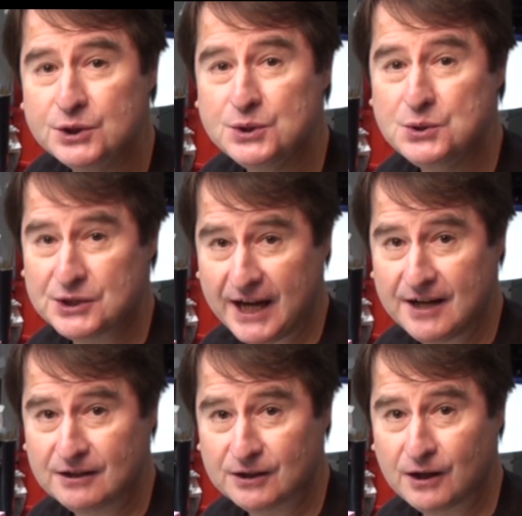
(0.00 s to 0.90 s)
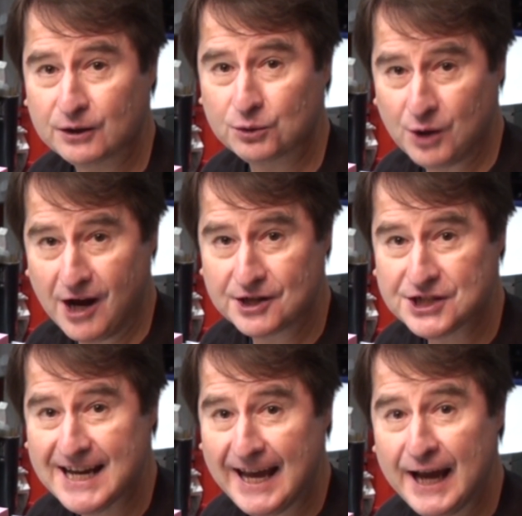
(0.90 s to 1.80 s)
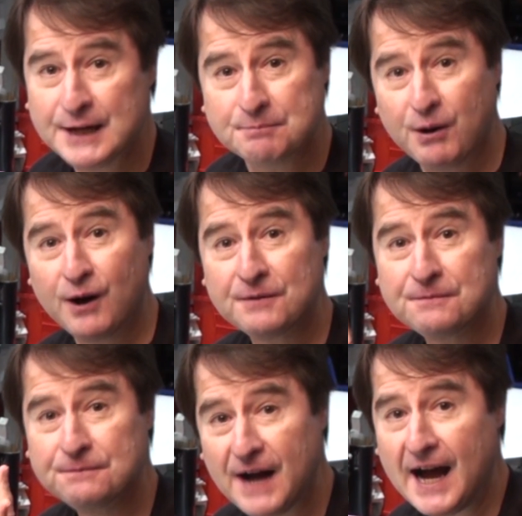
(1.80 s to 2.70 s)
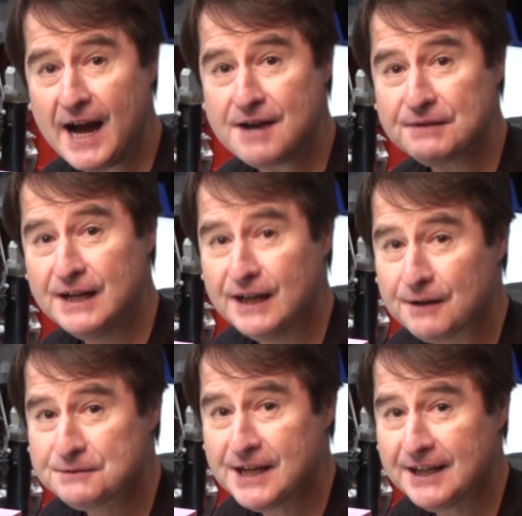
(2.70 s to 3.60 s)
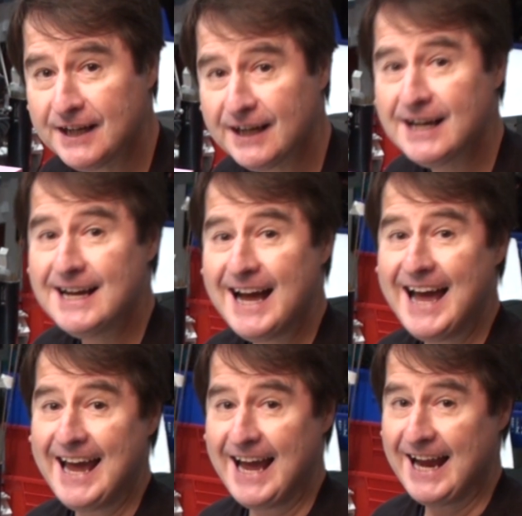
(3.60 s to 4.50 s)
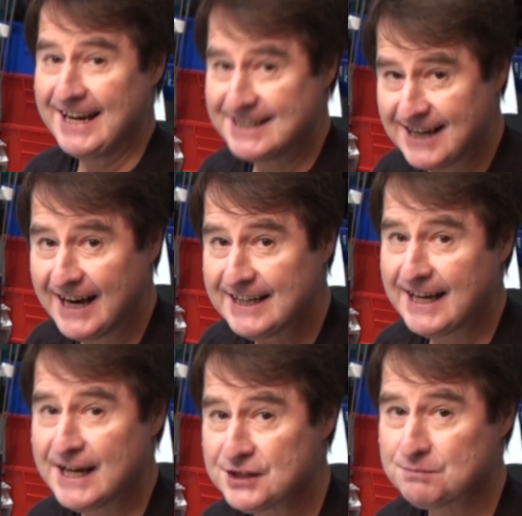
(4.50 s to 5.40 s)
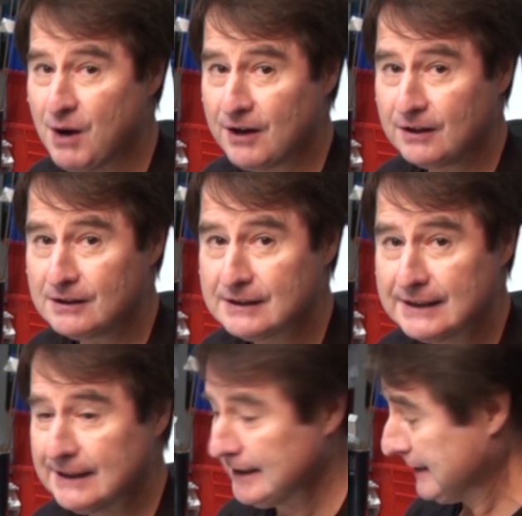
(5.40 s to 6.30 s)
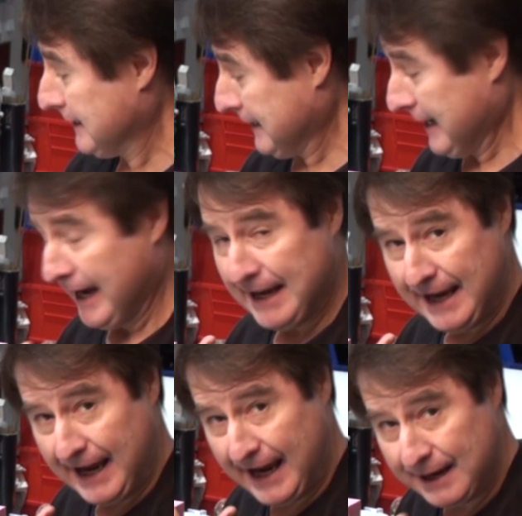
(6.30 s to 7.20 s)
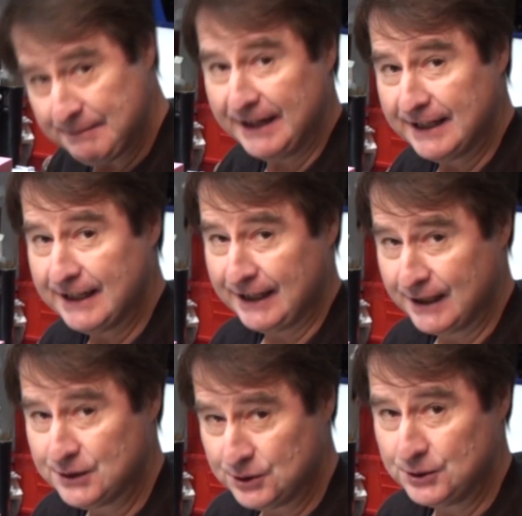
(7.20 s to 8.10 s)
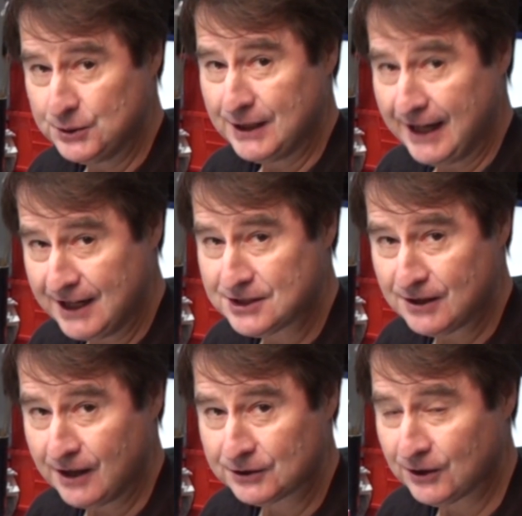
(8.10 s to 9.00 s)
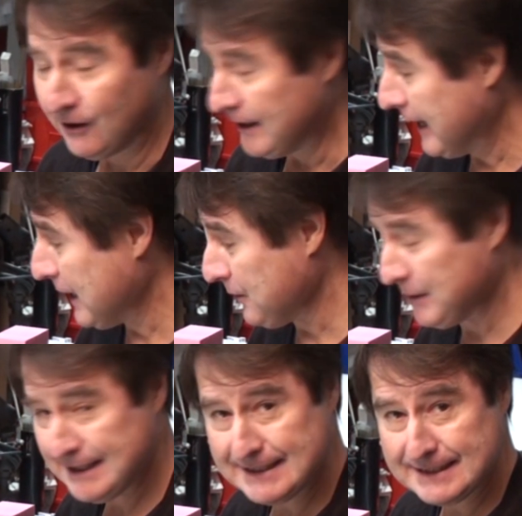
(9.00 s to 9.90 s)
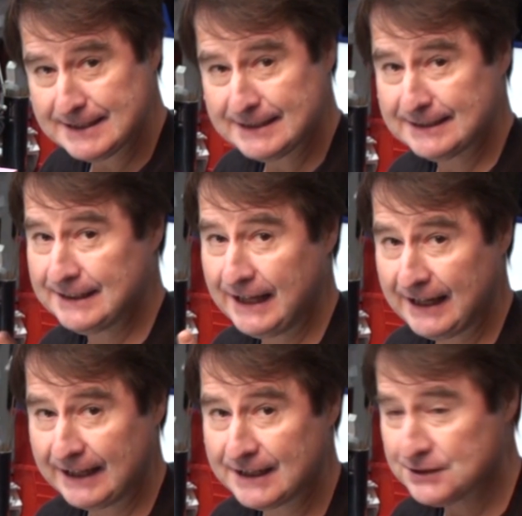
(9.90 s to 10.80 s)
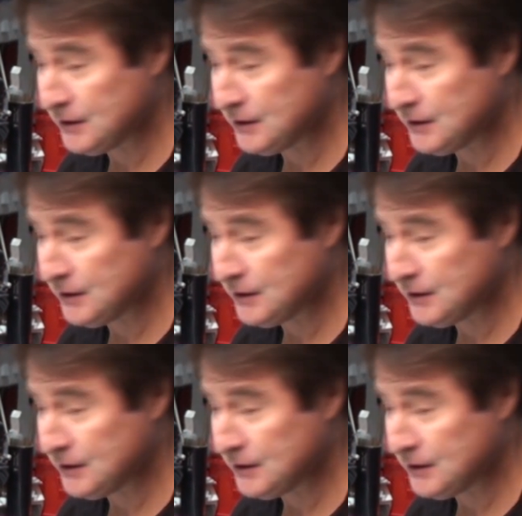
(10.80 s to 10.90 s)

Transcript: to Scale Car Garage and part 5 of taking a die-cast model and making it into a slot car. Now, I guess